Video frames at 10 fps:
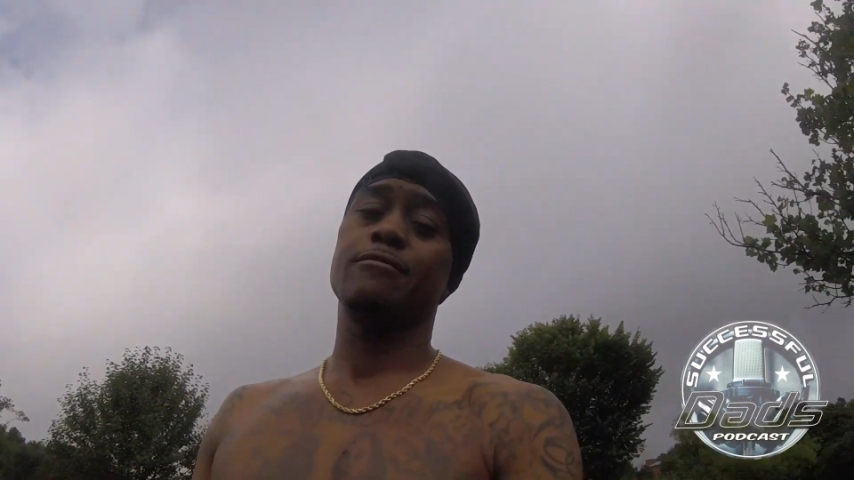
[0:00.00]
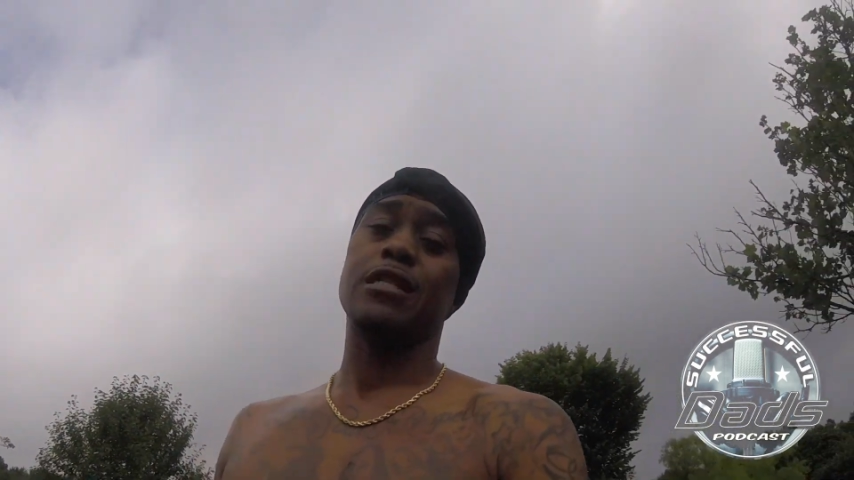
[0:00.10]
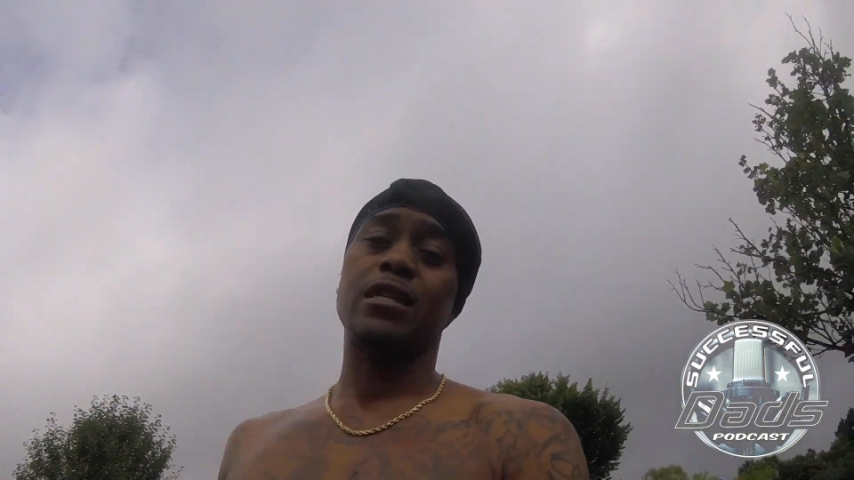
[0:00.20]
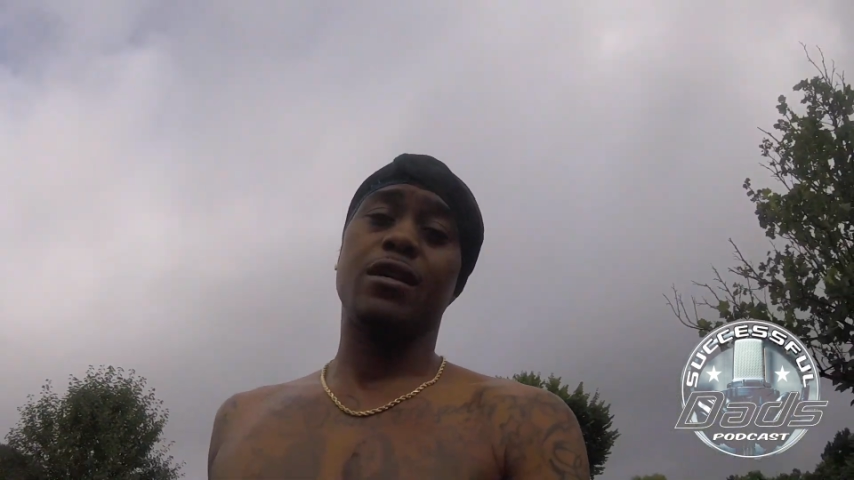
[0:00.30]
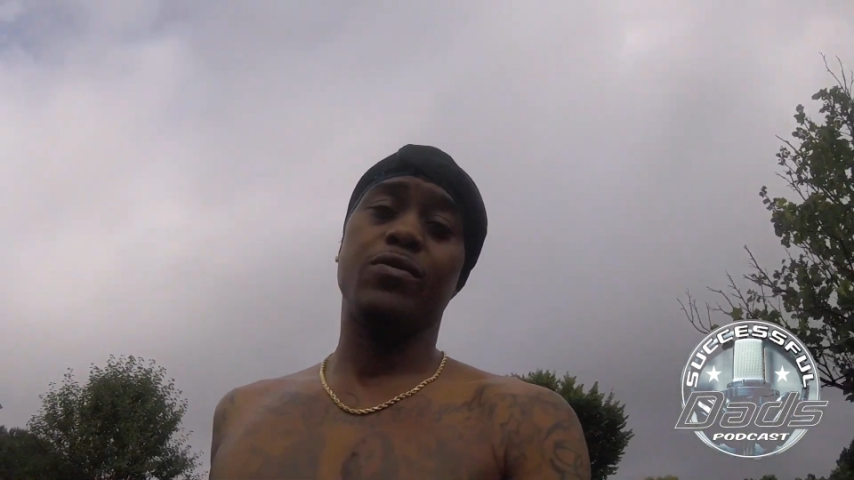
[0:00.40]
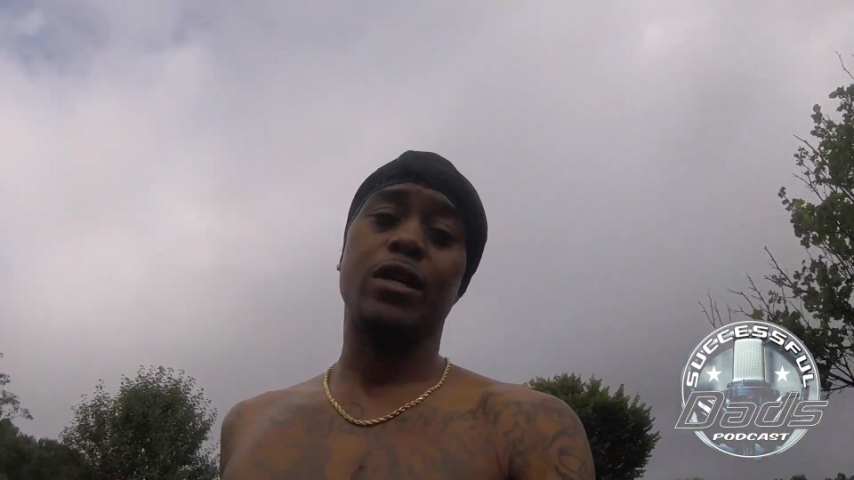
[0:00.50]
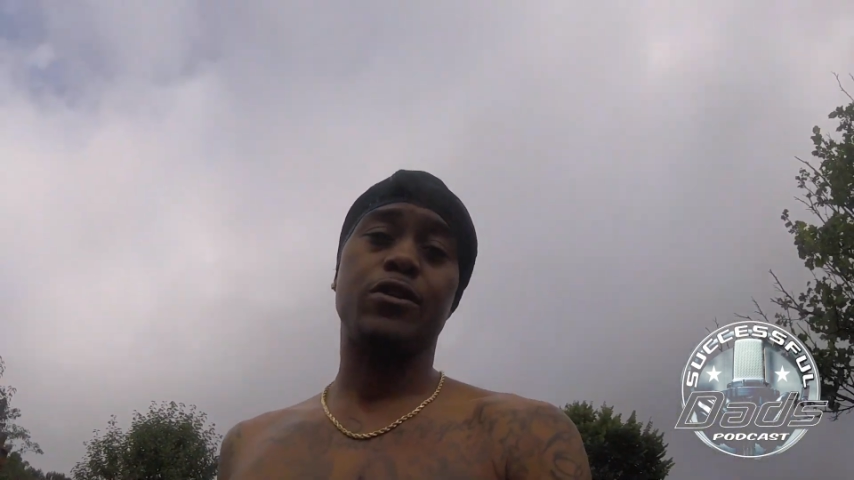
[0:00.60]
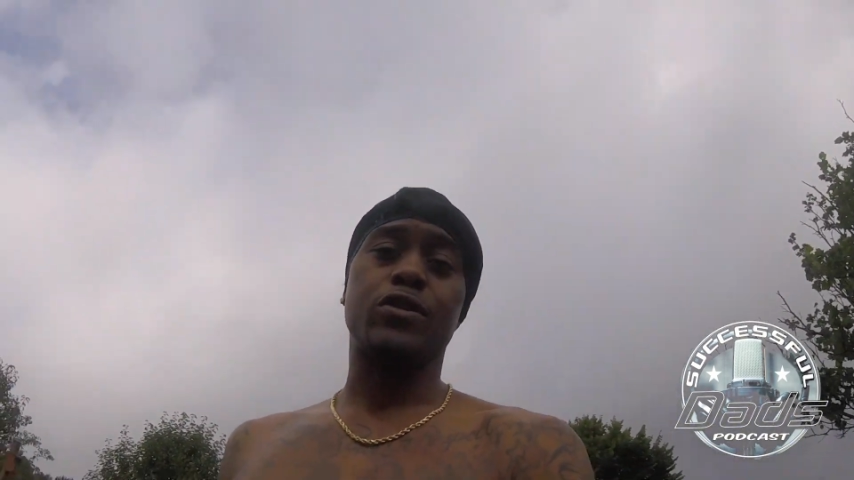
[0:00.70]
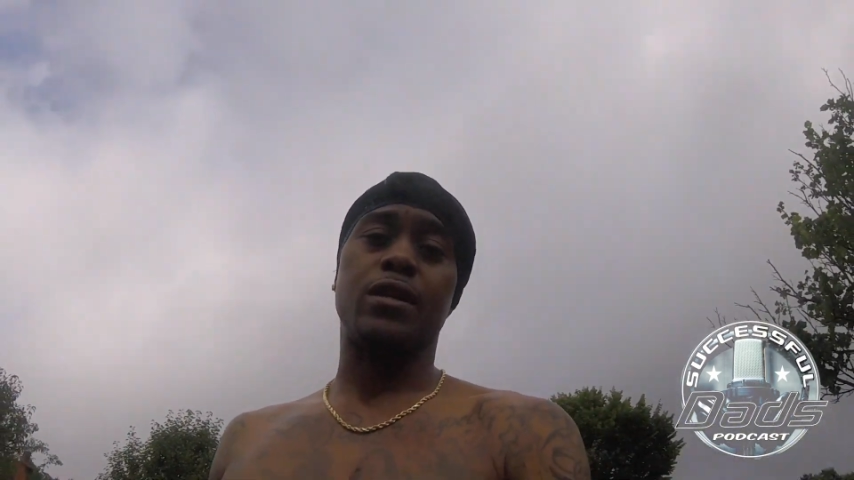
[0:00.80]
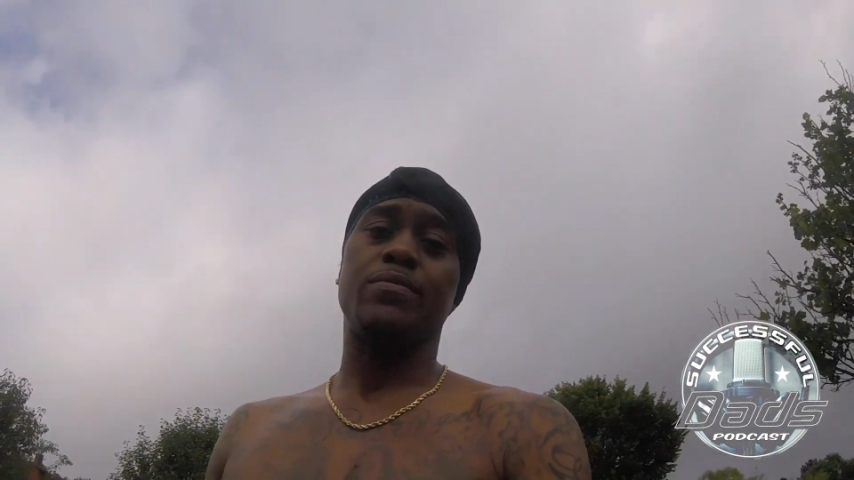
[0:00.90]
Like these
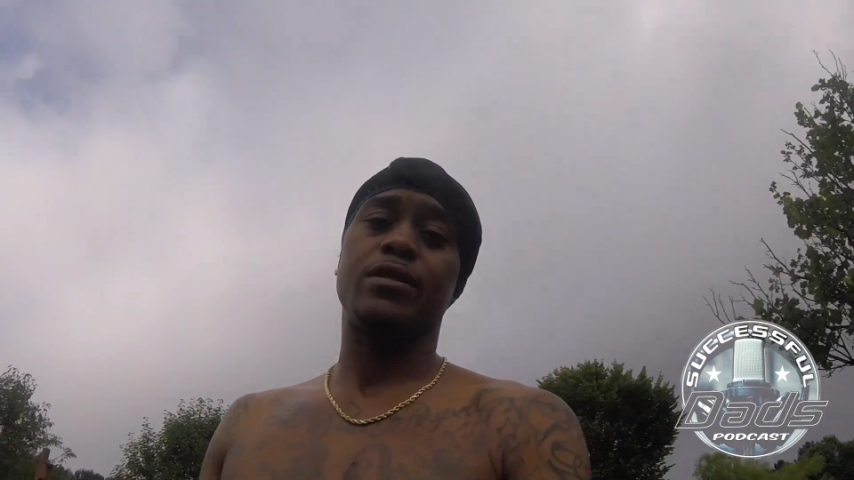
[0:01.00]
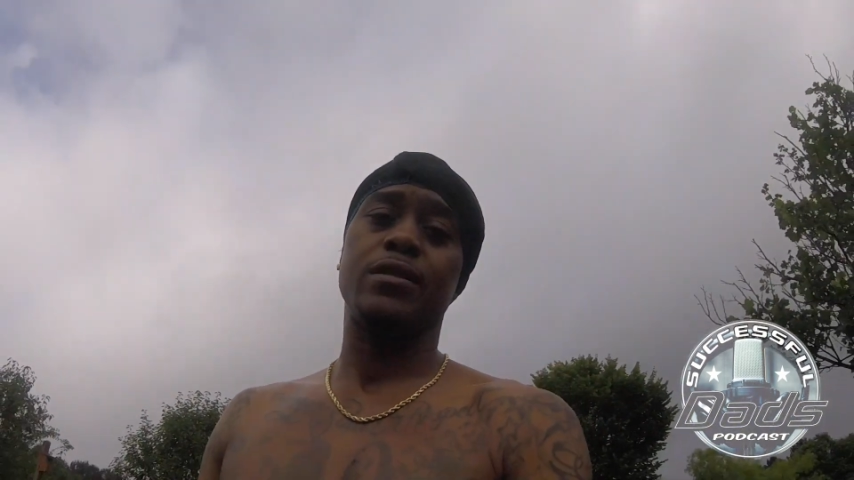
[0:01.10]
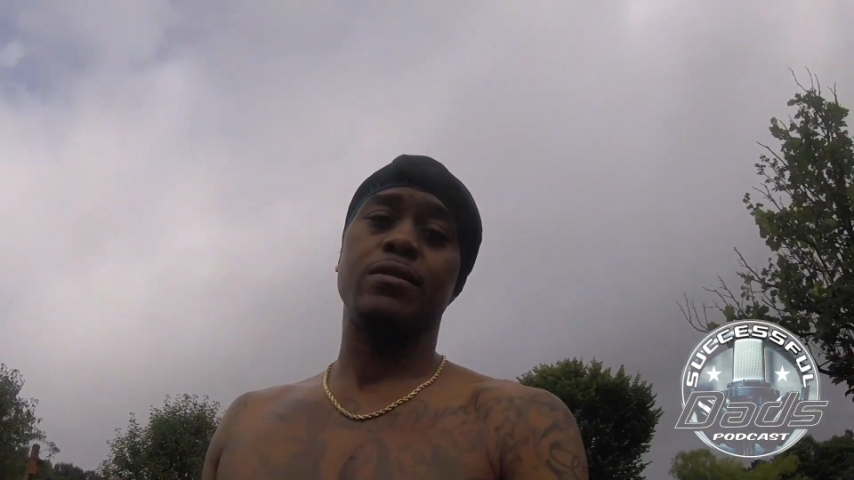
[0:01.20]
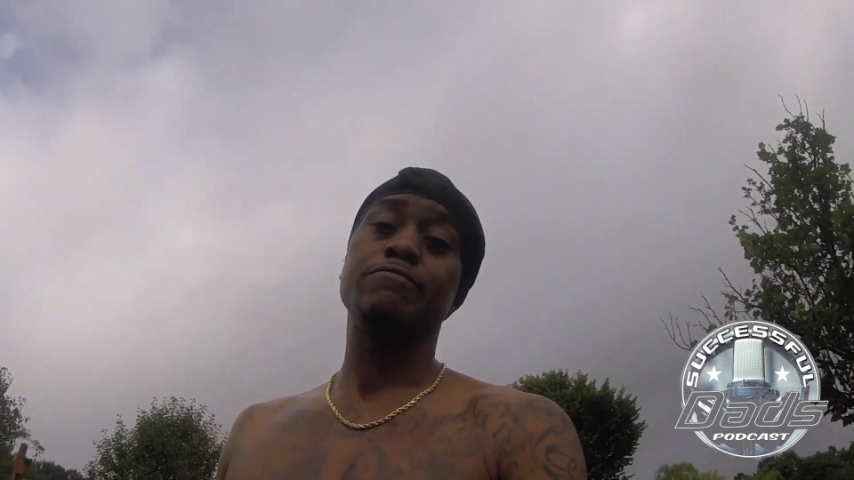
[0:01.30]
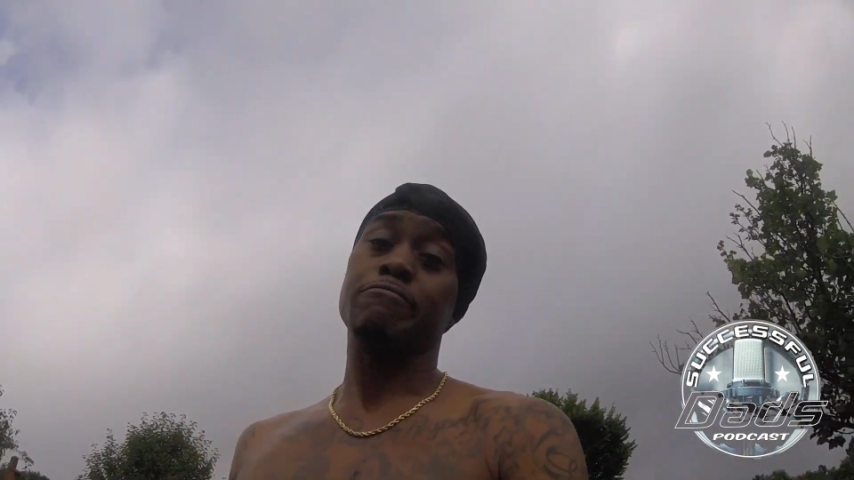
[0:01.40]
raindrops.